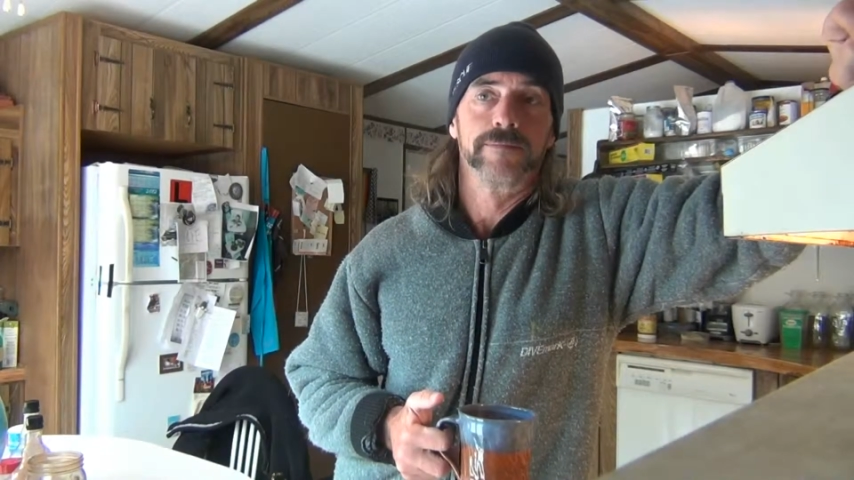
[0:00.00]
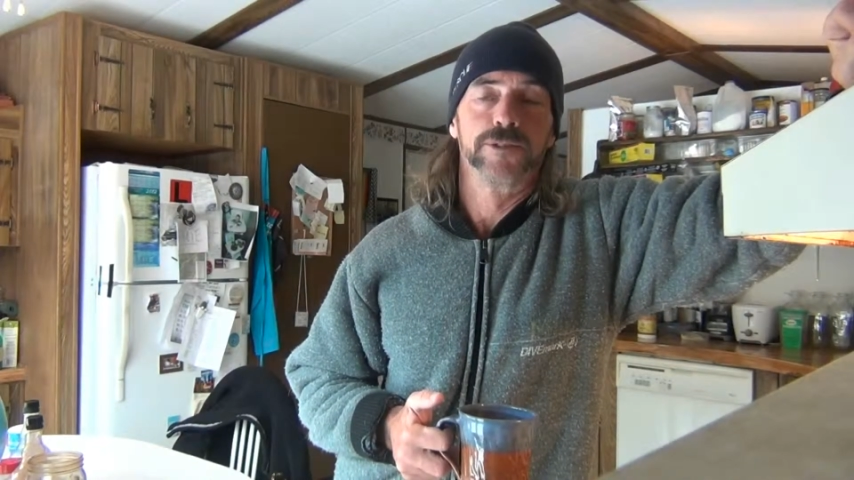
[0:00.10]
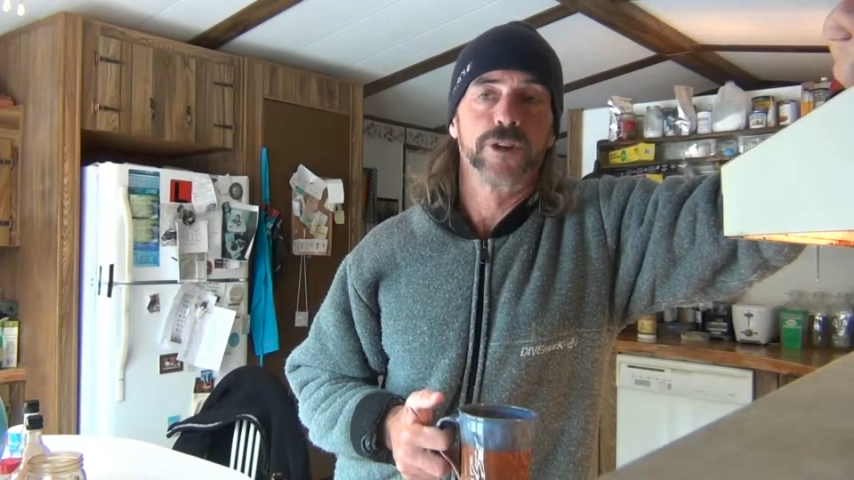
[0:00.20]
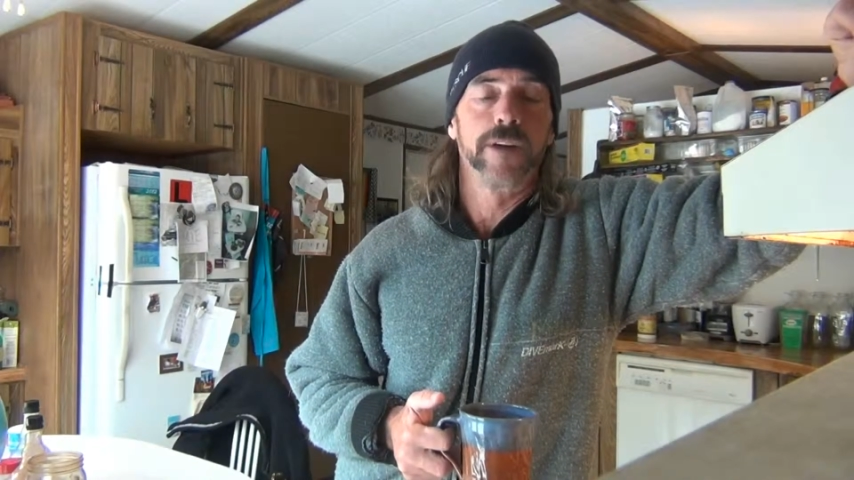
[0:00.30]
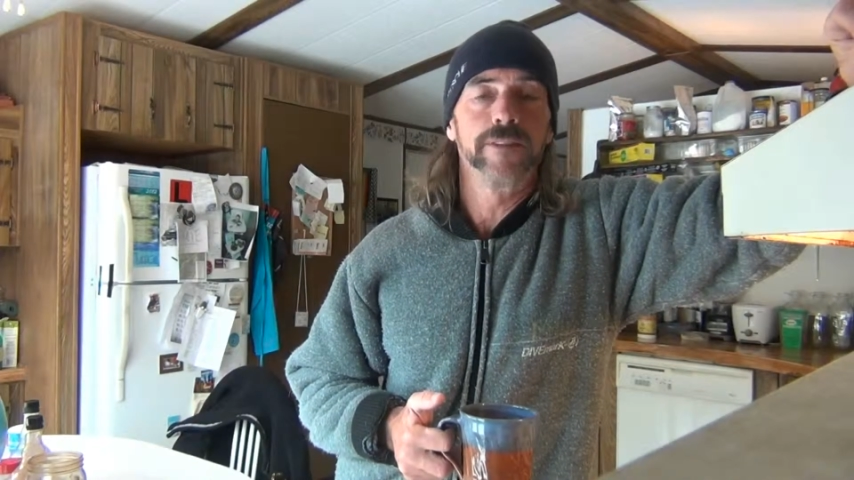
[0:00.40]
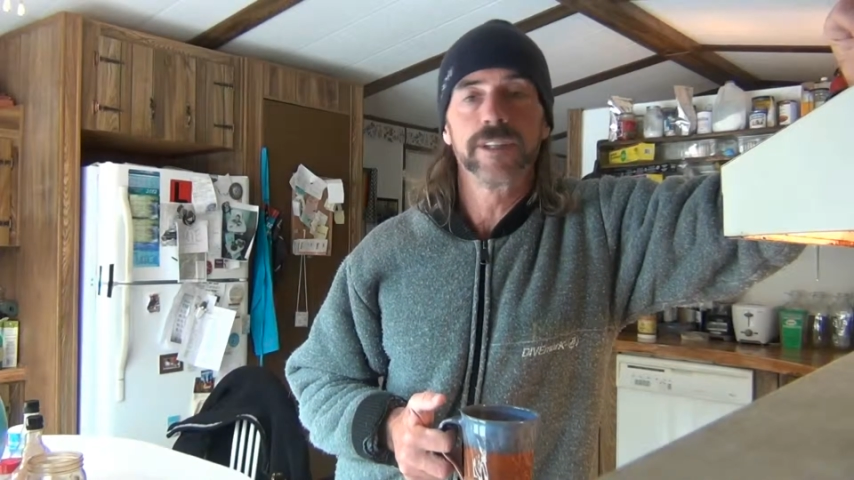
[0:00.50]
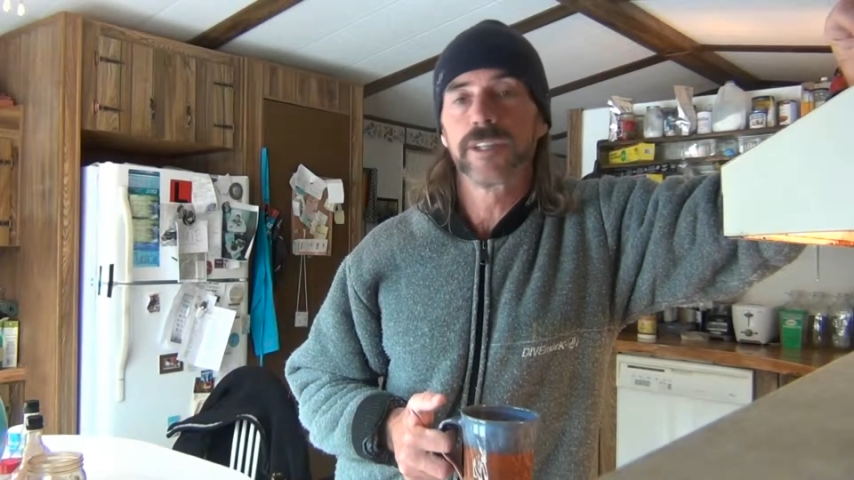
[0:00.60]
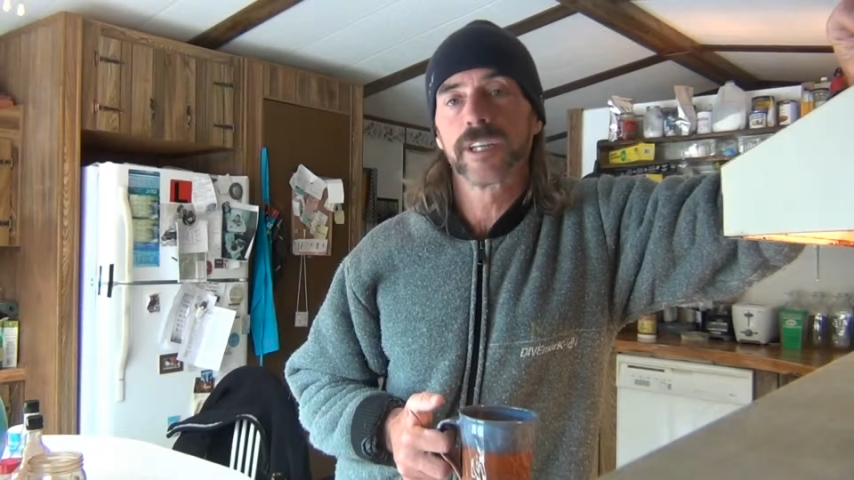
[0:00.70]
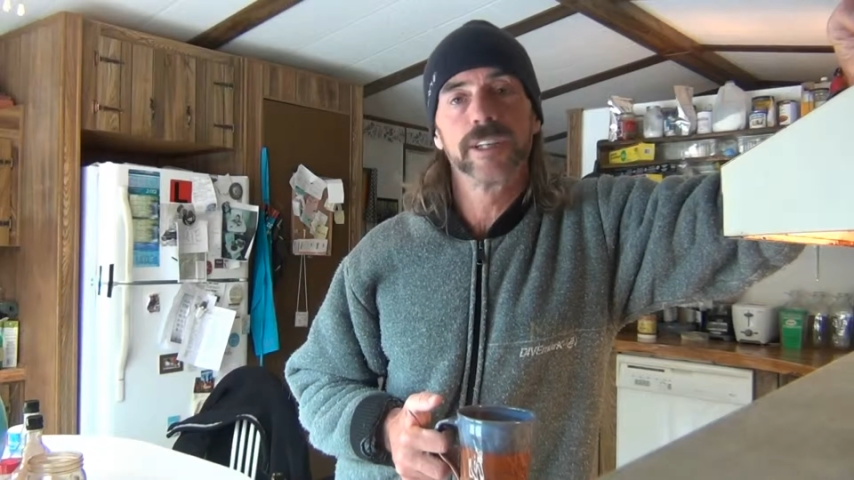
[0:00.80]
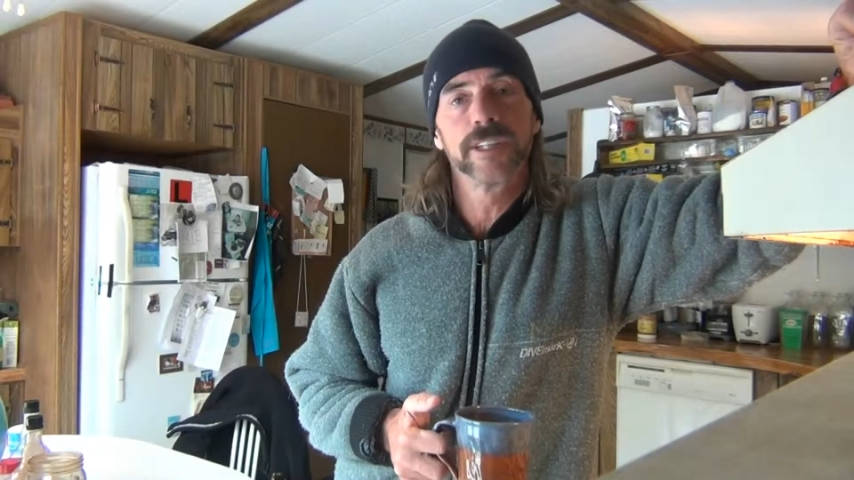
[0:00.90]
driving to the
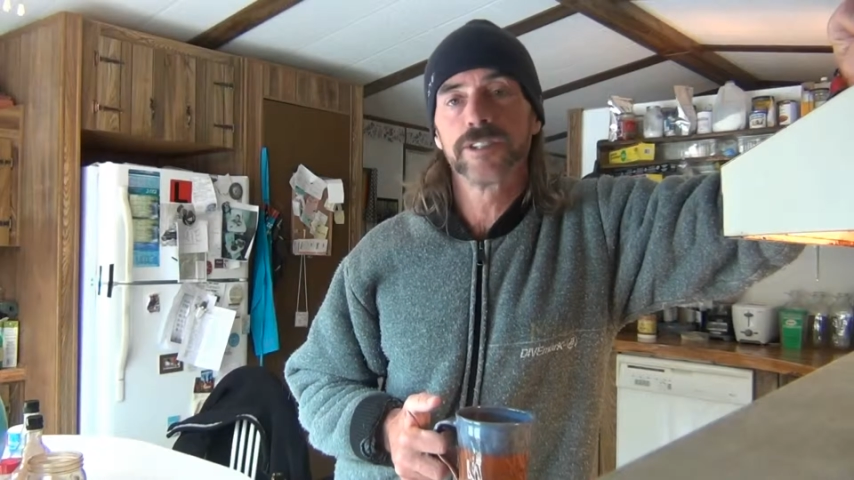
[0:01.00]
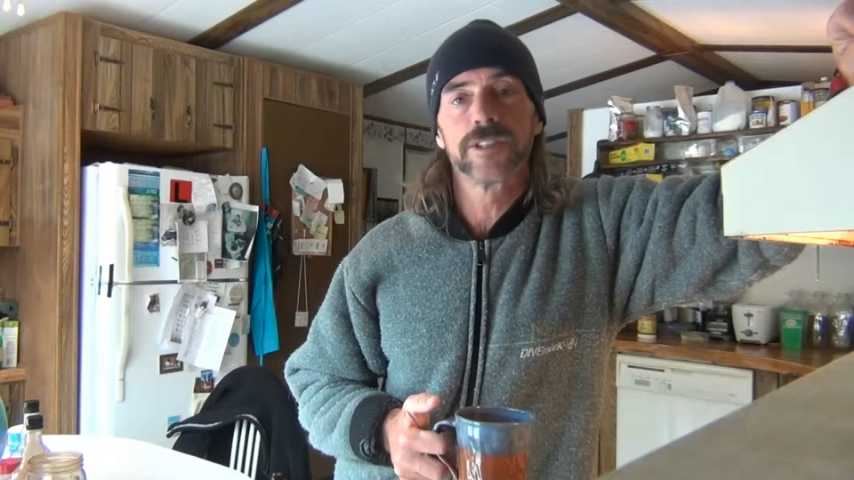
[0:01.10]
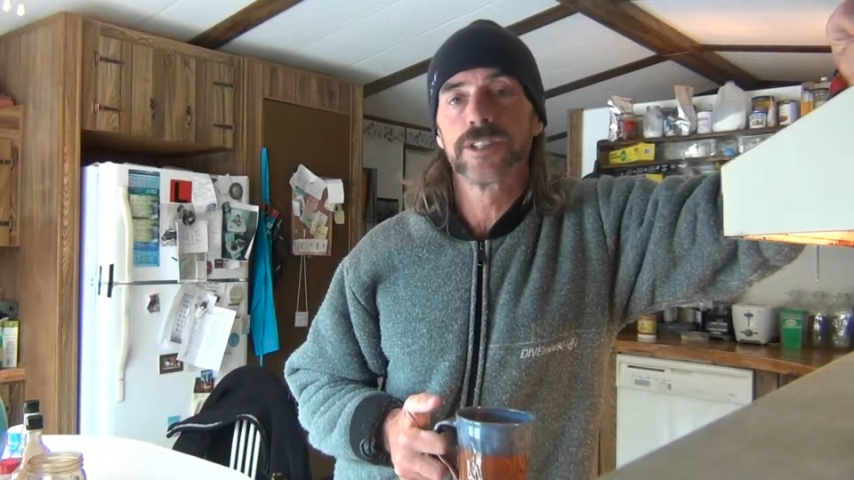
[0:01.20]
conditions